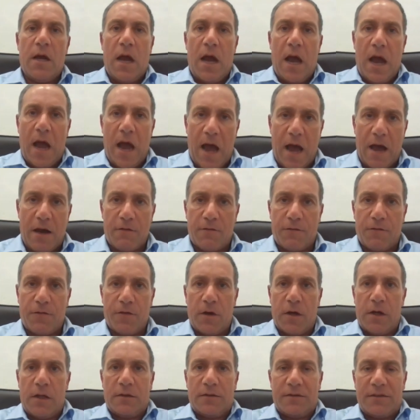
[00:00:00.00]
have
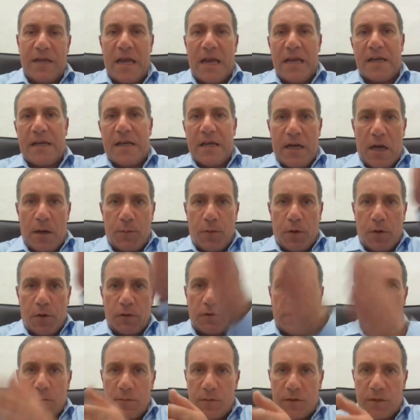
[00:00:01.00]
taken upon
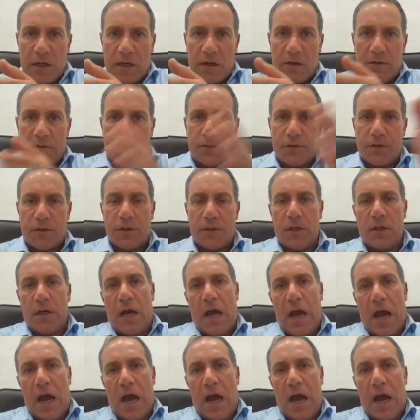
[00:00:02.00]
themselves,